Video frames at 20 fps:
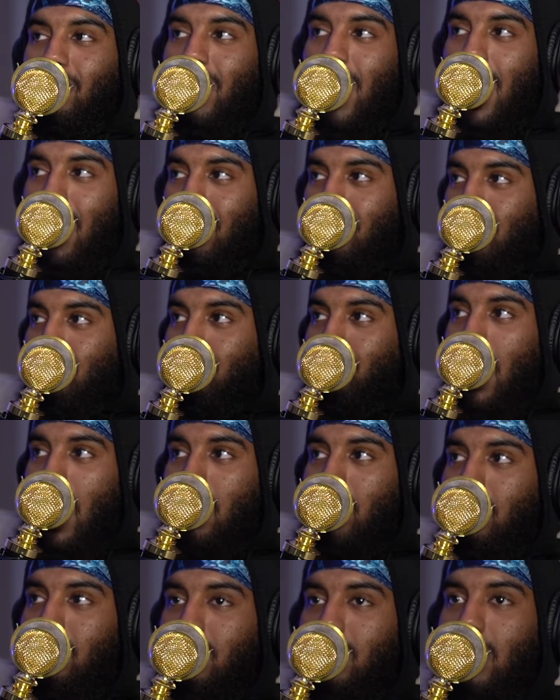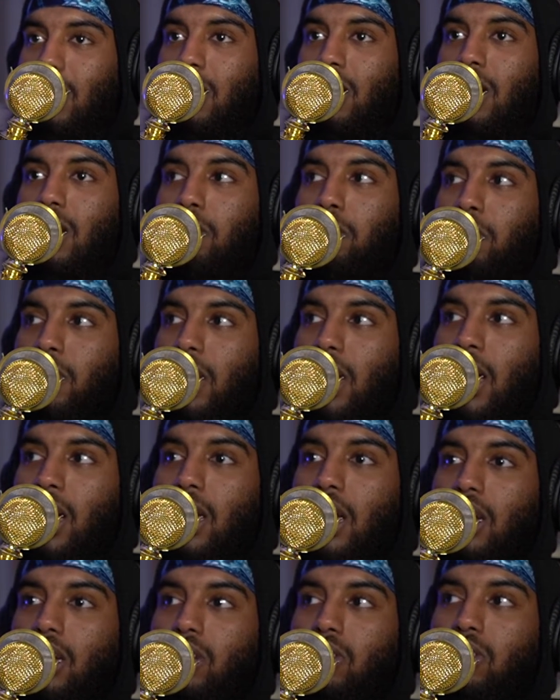So now as a father, it's like, all right,
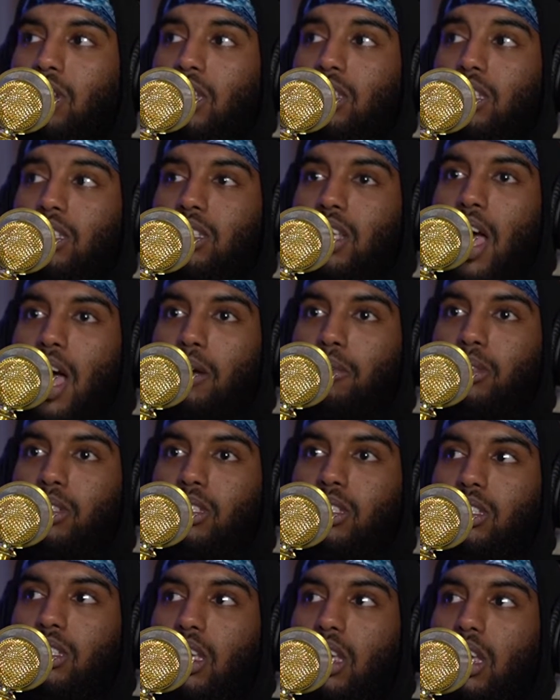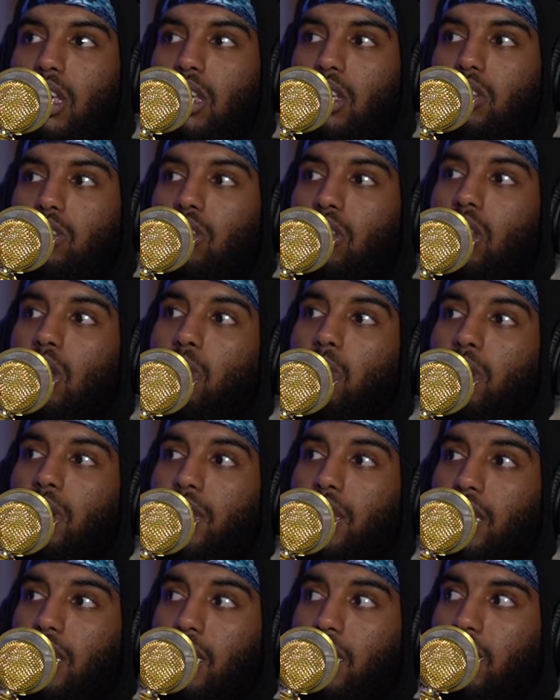bet I got to create these habits so
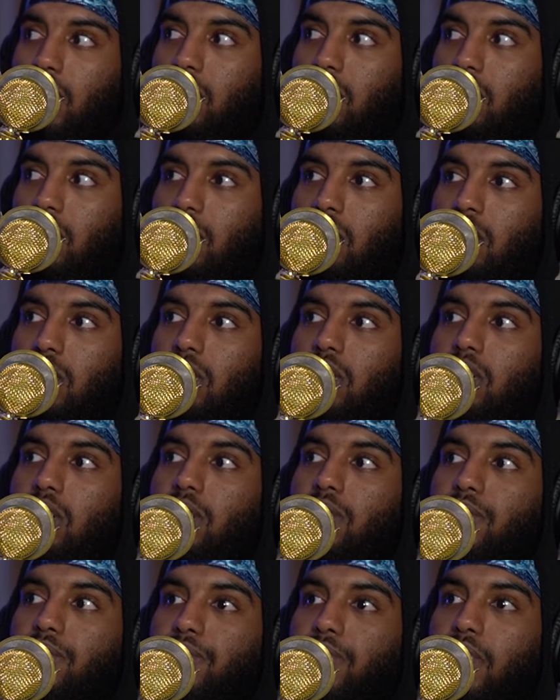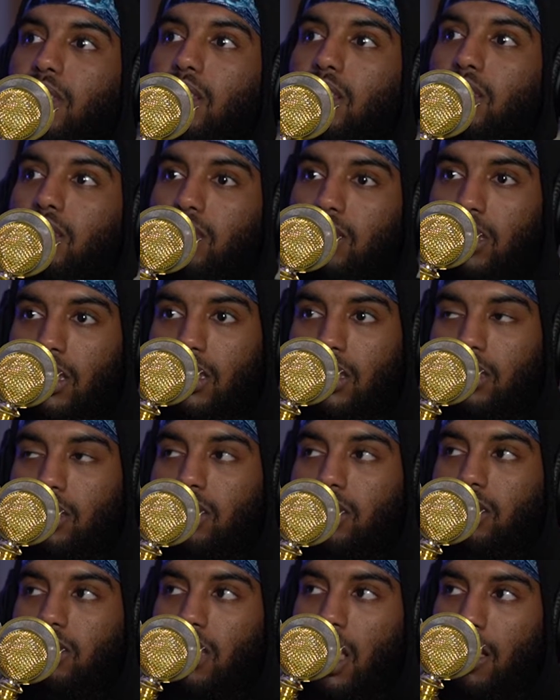that when he gets to
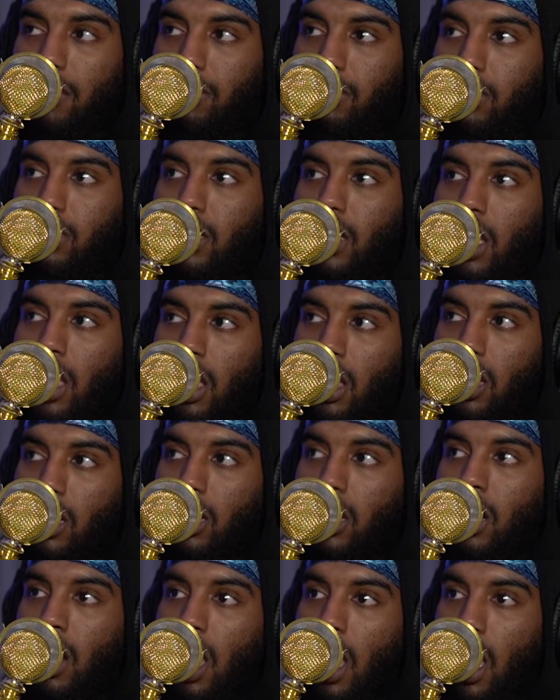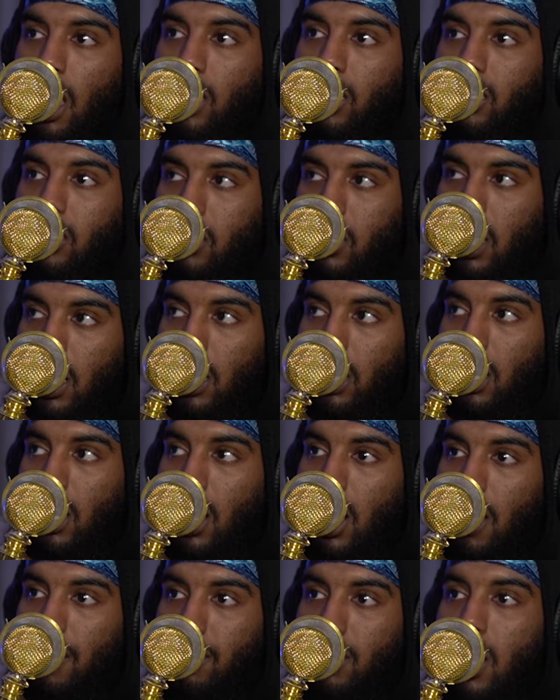6, 7, 8, 9,
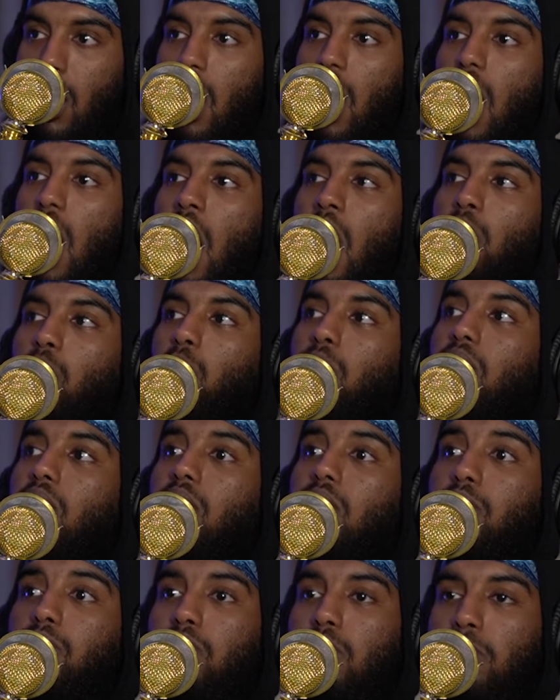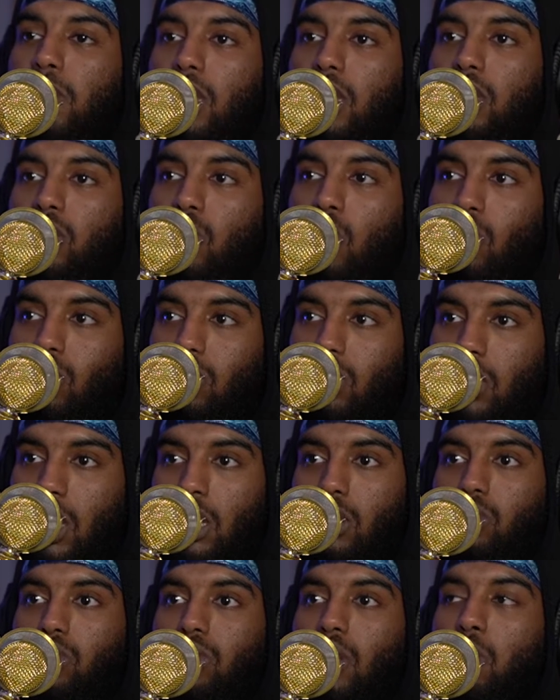10, 11. I want him to make his own
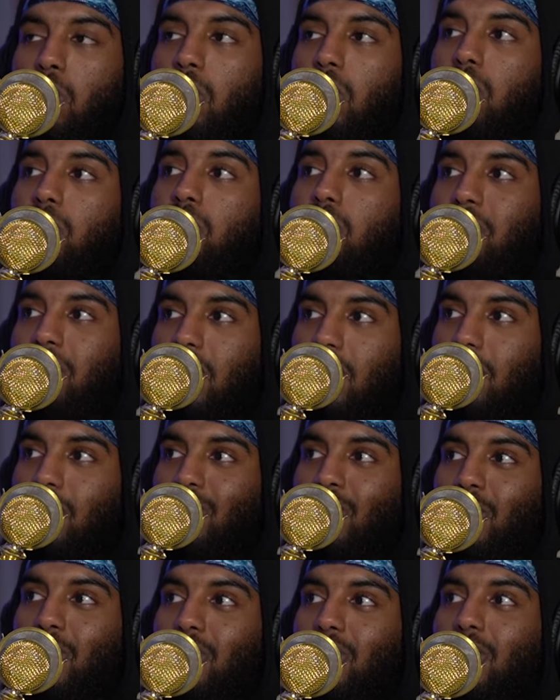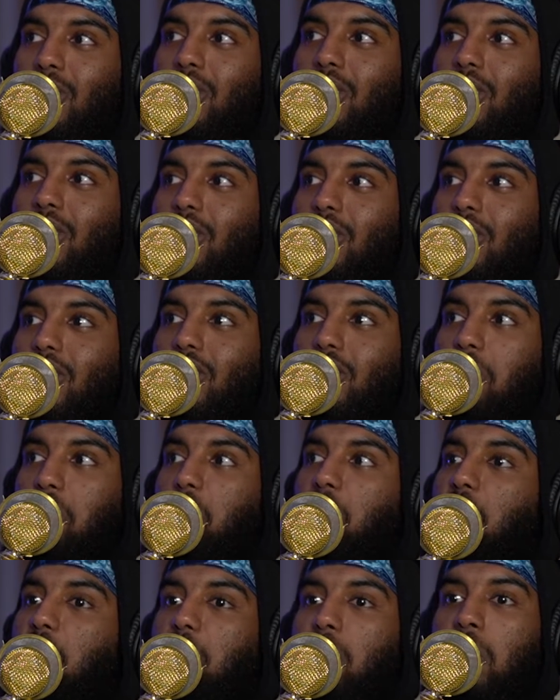schedules. I want him to make his own
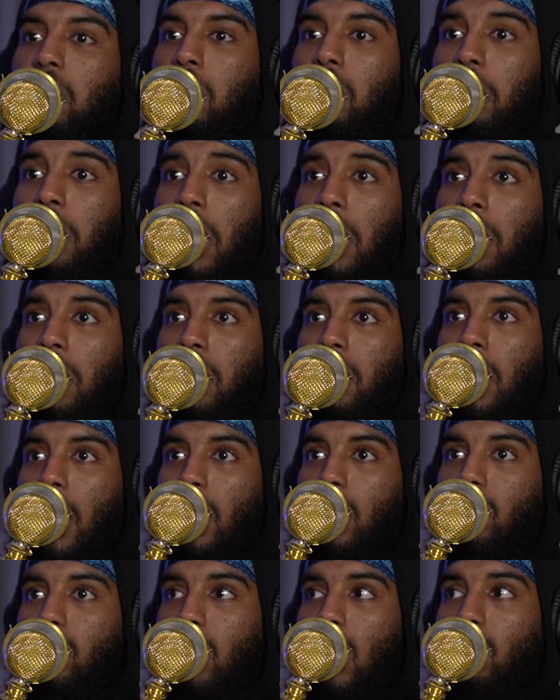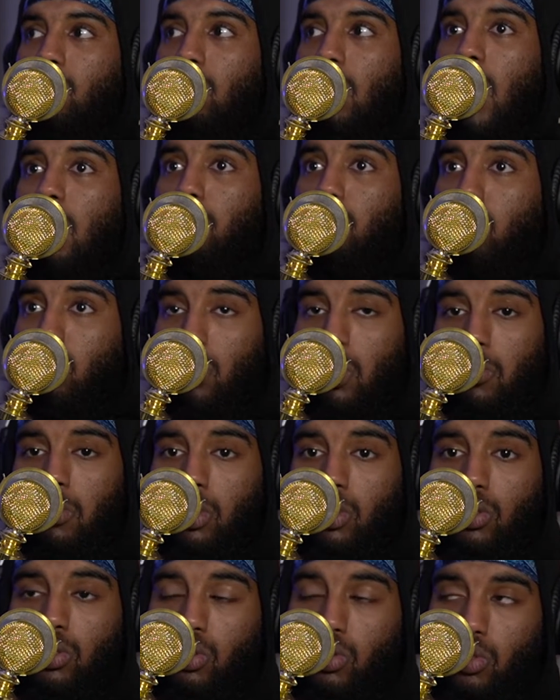day-to-day schedule.
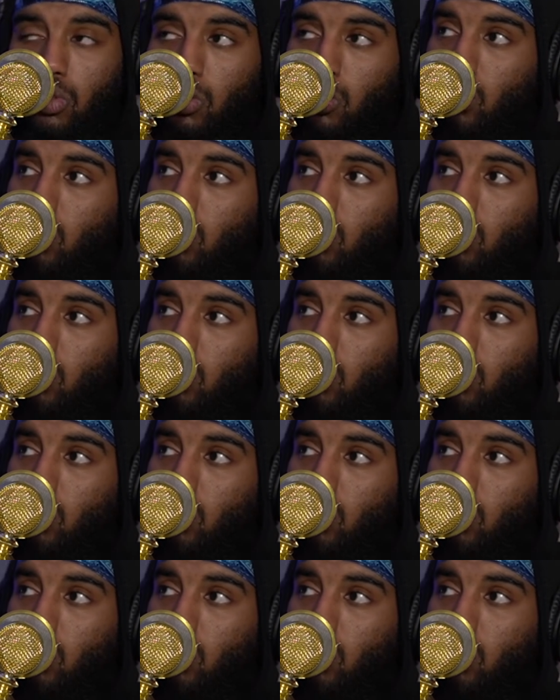Okay, we're going to